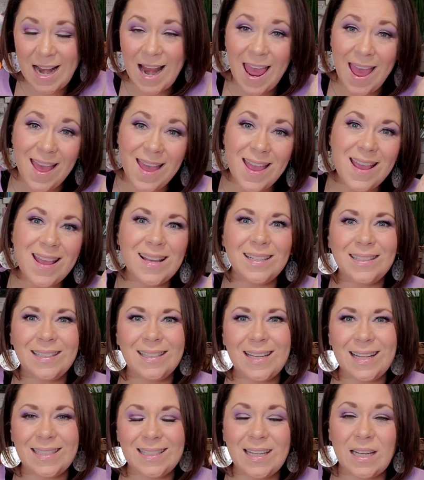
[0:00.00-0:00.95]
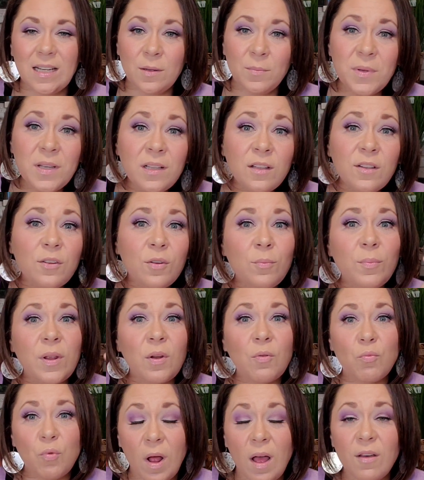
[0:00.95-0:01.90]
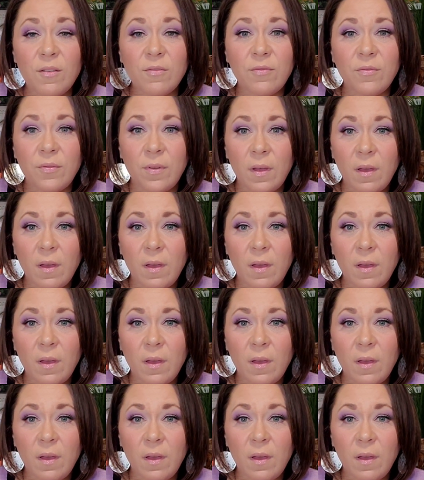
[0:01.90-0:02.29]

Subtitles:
hey, it's going to be a little bit rough.